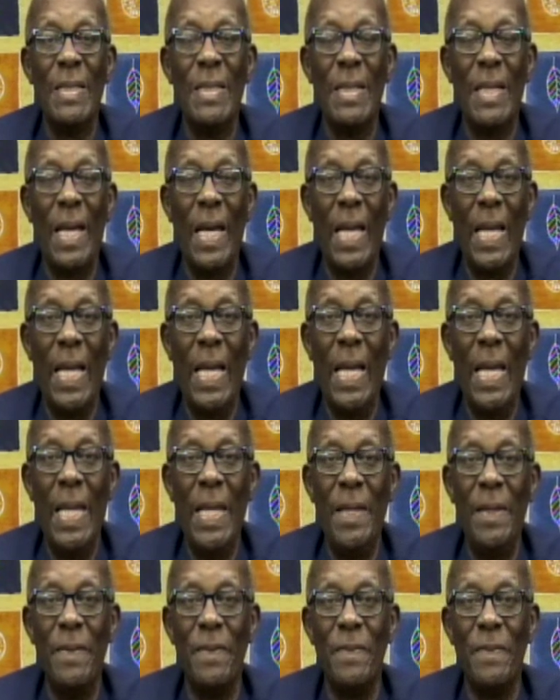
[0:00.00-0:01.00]
and
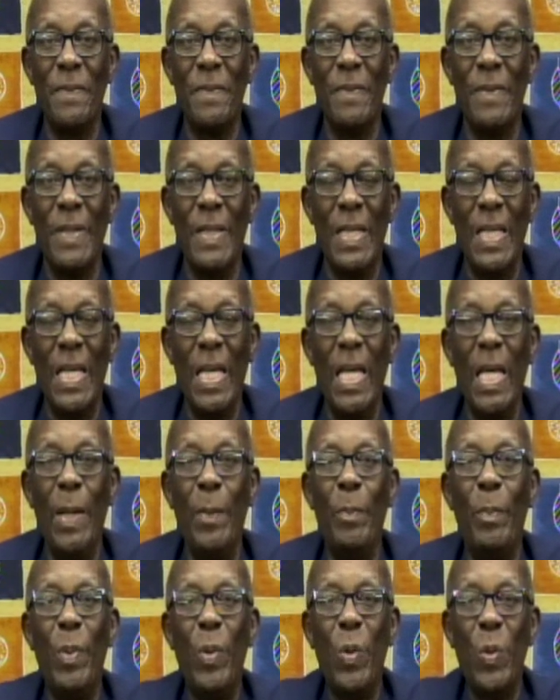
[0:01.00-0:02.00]
leave a
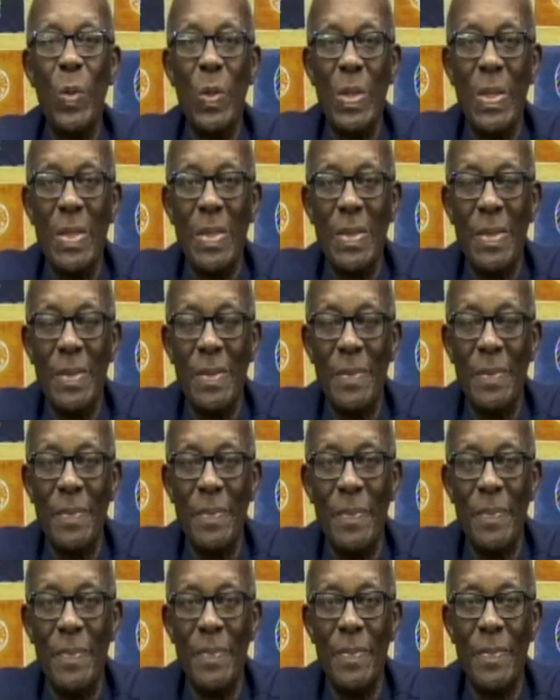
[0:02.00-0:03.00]
boat,
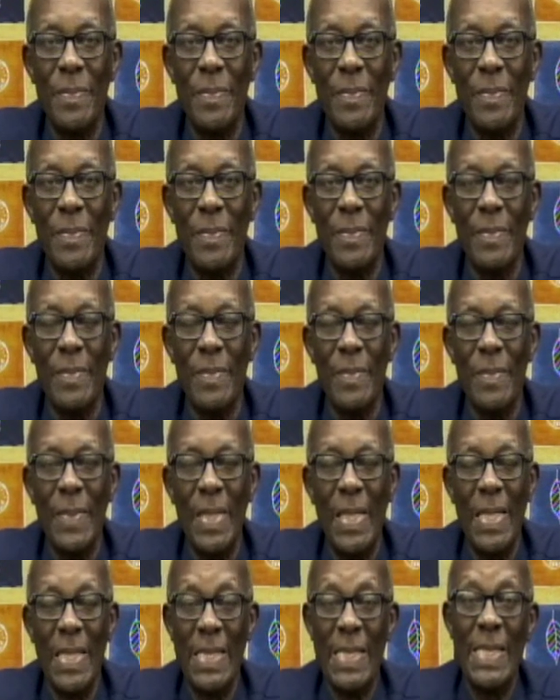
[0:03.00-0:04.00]

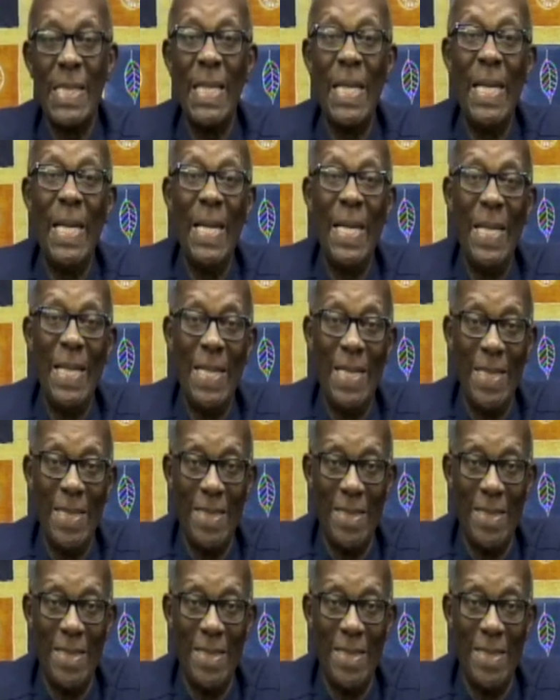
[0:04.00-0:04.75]
a seine,